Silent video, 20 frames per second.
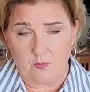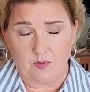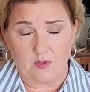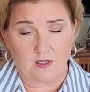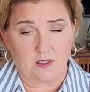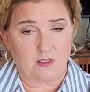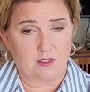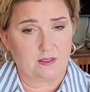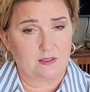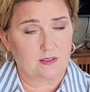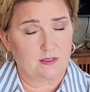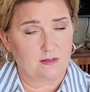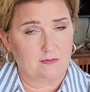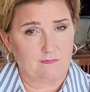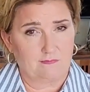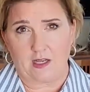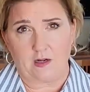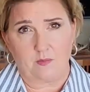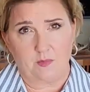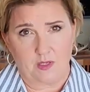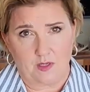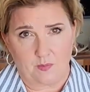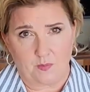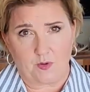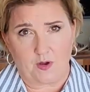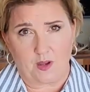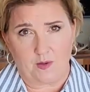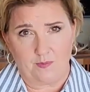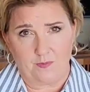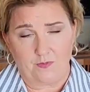because that'll be a
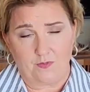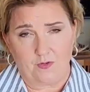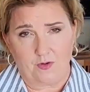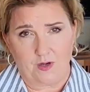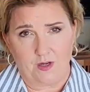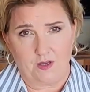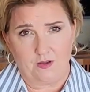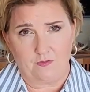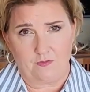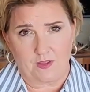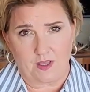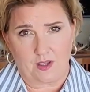problem for you if